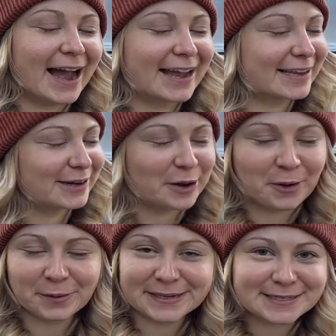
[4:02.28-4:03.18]
I can
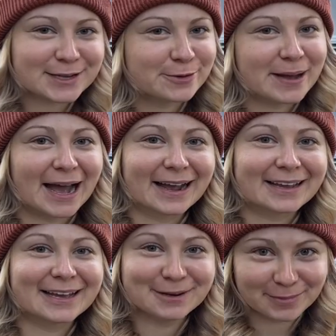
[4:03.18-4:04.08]
always go back
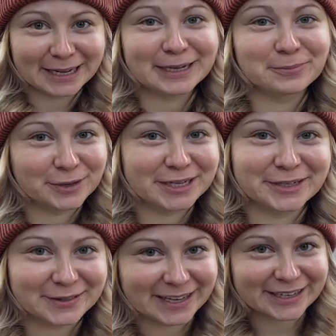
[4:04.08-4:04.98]
and make it
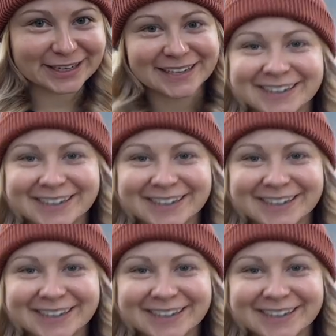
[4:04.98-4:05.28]
prettier later.